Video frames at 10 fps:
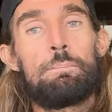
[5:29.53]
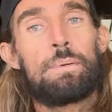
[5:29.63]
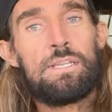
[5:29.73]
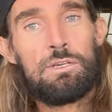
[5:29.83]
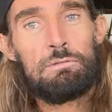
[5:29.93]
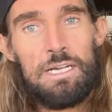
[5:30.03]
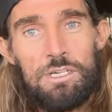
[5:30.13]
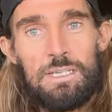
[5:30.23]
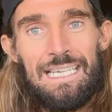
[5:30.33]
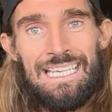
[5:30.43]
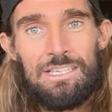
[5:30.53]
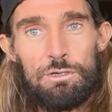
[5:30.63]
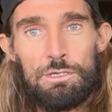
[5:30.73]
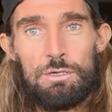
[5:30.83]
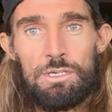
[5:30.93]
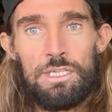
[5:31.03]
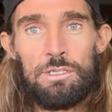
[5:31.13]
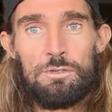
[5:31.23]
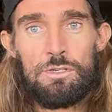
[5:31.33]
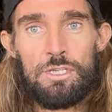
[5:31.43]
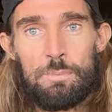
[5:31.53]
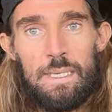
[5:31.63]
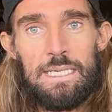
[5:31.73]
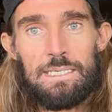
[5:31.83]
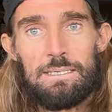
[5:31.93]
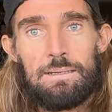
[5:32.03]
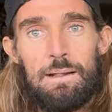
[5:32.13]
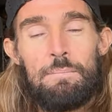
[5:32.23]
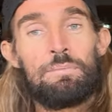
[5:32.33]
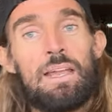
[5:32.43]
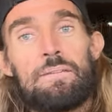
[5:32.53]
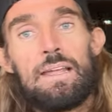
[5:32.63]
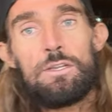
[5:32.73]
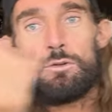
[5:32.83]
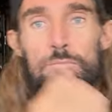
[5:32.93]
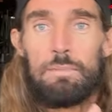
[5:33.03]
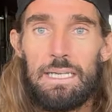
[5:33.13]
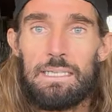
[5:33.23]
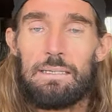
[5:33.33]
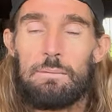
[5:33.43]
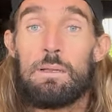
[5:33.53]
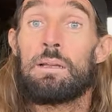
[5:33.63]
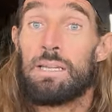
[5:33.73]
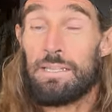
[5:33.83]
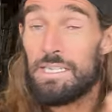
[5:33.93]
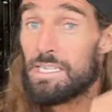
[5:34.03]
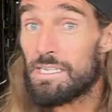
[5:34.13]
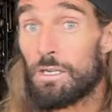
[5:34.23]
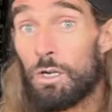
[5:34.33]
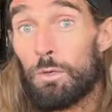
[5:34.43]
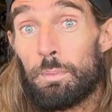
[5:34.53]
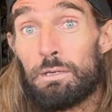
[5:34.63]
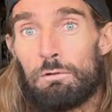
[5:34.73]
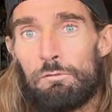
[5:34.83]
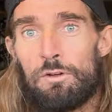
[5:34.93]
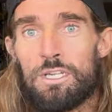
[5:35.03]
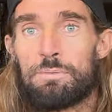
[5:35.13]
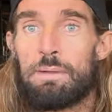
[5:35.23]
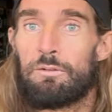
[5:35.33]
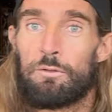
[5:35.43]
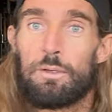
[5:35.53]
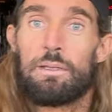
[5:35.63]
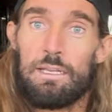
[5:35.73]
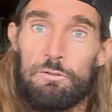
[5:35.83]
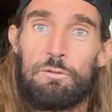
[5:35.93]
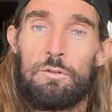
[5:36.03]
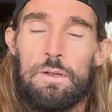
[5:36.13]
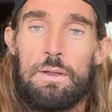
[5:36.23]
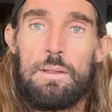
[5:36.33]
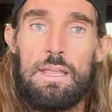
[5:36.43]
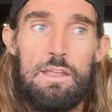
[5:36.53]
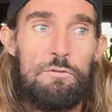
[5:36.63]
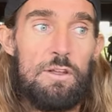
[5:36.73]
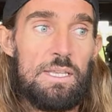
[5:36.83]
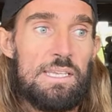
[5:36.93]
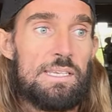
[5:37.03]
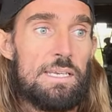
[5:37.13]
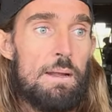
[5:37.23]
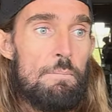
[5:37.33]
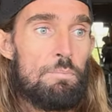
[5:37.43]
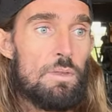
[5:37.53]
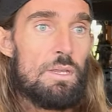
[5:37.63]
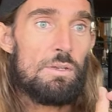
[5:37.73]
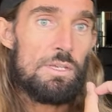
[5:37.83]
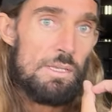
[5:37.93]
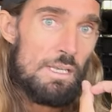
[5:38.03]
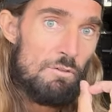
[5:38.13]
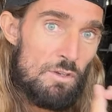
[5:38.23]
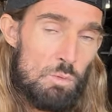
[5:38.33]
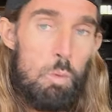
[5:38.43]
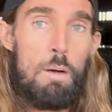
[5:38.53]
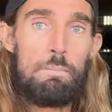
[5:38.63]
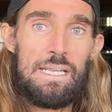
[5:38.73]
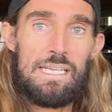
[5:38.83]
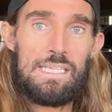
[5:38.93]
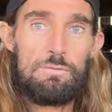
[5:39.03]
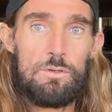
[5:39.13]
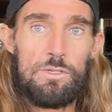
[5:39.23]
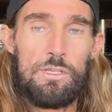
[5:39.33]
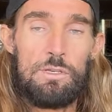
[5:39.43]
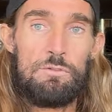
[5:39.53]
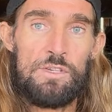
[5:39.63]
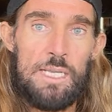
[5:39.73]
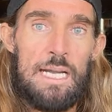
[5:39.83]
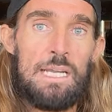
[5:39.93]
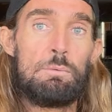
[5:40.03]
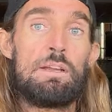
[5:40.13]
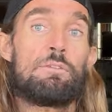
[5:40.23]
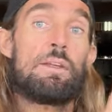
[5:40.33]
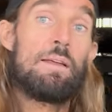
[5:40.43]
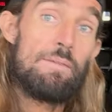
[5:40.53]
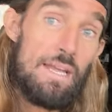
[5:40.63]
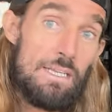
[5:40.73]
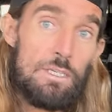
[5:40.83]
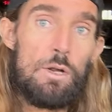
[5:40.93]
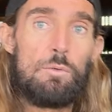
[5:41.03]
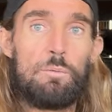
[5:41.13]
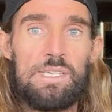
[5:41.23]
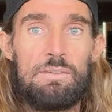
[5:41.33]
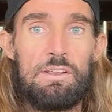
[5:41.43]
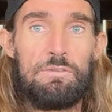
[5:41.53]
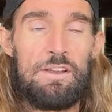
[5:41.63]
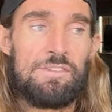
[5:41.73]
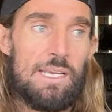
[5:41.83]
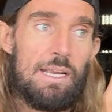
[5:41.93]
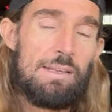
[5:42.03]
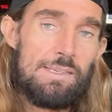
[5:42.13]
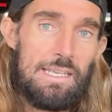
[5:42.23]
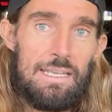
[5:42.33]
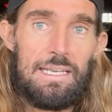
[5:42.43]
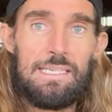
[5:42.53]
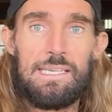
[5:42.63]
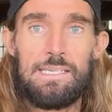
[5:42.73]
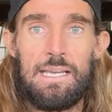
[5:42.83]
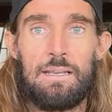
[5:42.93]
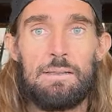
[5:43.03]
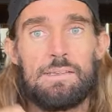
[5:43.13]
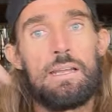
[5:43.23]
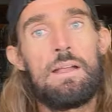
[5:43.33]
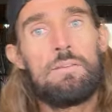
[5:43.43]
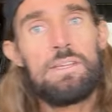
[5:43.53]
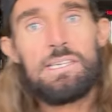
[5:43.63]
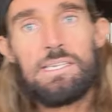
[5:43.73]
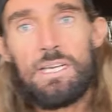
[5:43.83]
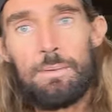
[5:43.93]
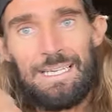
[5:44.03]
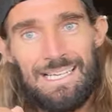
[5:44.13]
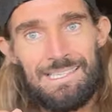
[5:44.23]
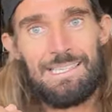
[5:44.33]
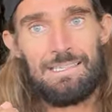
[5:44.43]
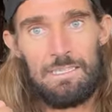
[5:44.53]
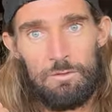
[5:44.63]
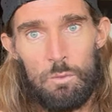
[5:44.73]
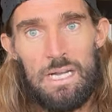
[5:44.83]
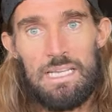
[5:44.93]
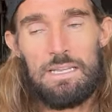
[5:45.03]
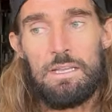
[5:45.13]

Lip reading: but it's gradually introducing you to speed. And then you might, and this could be a reverse method if it's 1 minute intervals that you've started with, and then, you know, 75 seconds and then 90 seconds, this is coming at it the other way.